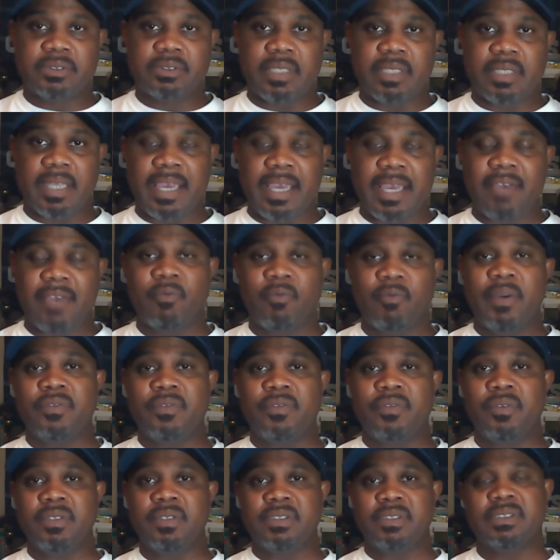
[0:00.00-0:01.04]
halfway
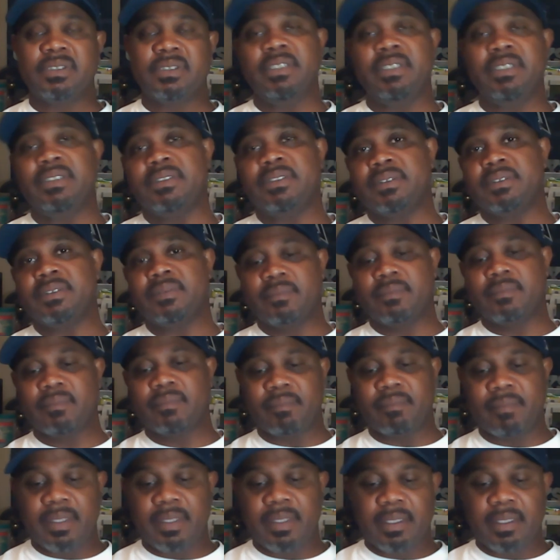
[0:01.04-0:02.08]
through the season
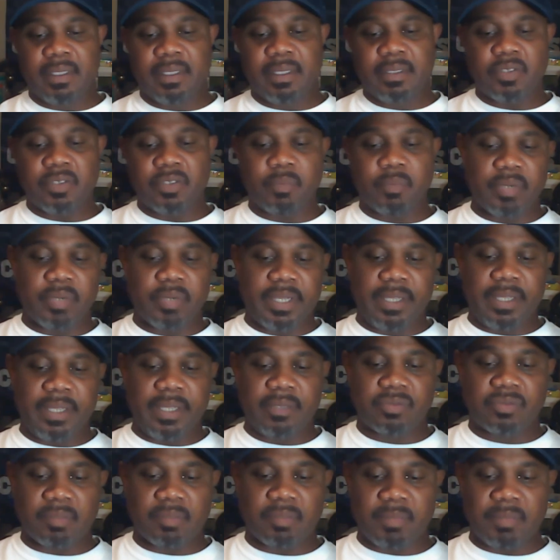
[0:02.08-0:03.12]
to
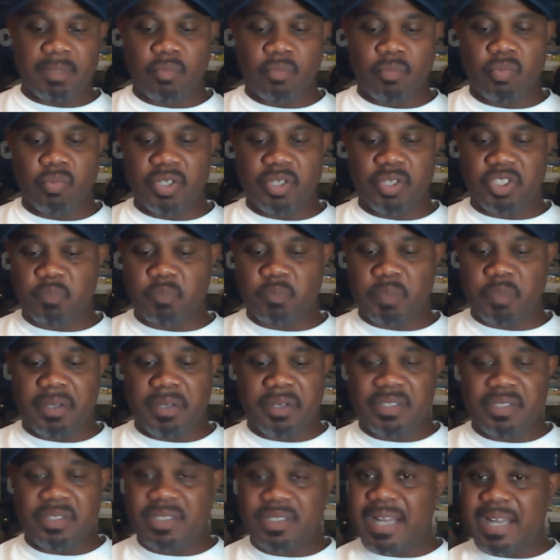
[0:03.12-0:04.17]
bring some more
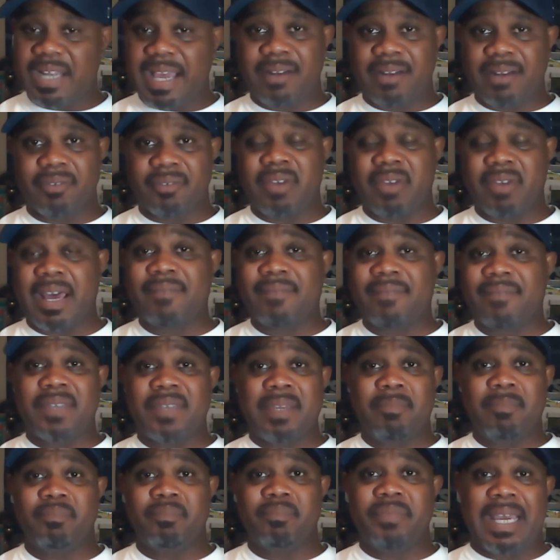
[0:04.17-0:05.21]
experience in. I don't know. I
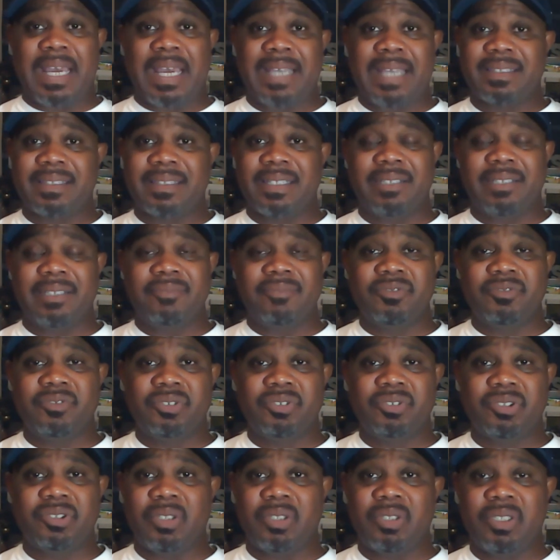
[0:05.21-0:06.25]

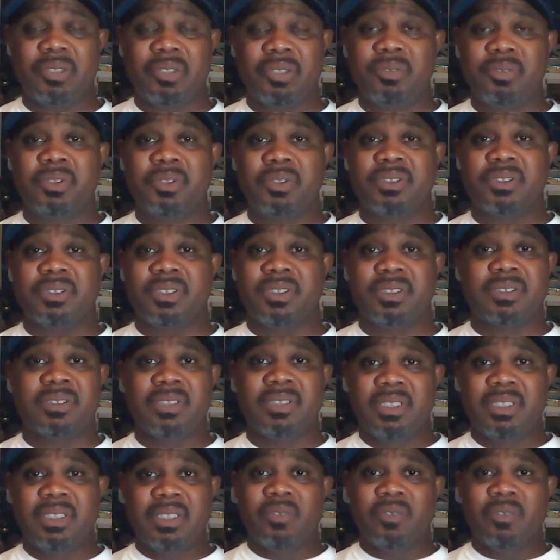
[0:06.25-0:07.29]
think Jordan Lewis is
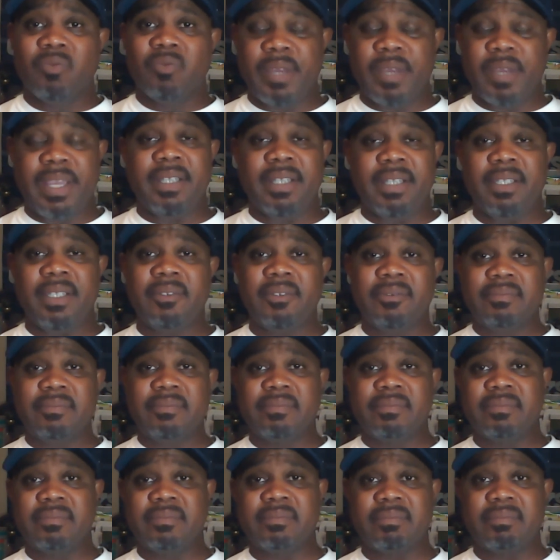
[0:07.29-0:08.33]
ready.
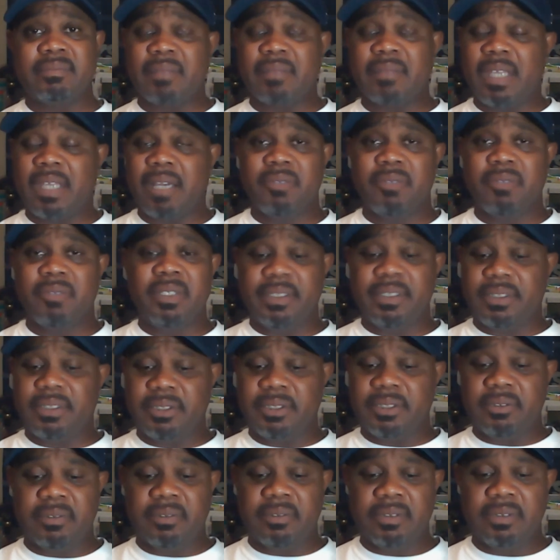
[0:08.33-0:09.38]
I really
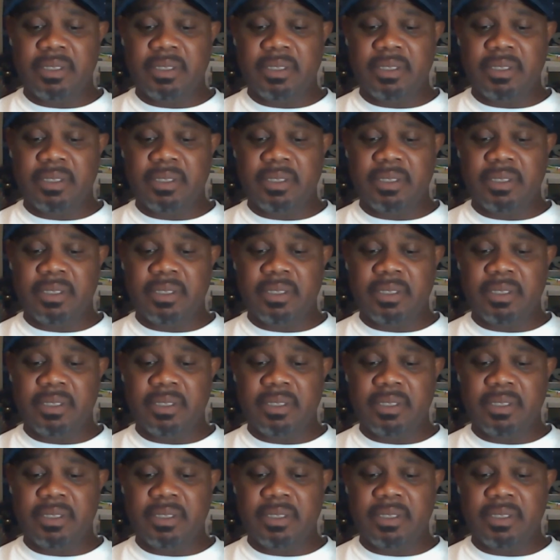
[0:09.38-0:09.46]
do.